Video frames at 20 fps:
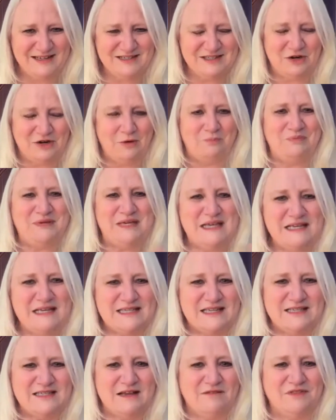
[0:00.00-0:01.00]
There are
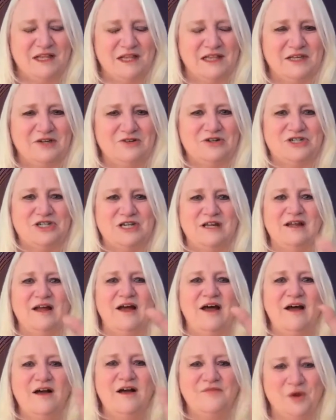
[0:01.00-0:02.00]
pieces of the liturgy
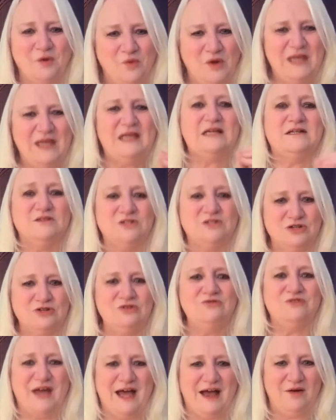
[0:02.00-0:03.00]
that we can
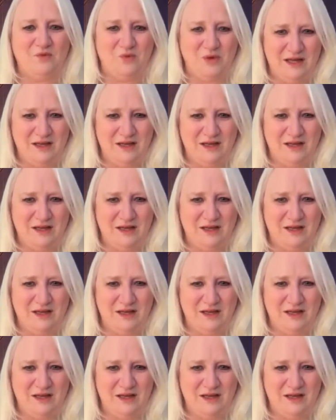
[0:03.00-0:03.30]
do that with.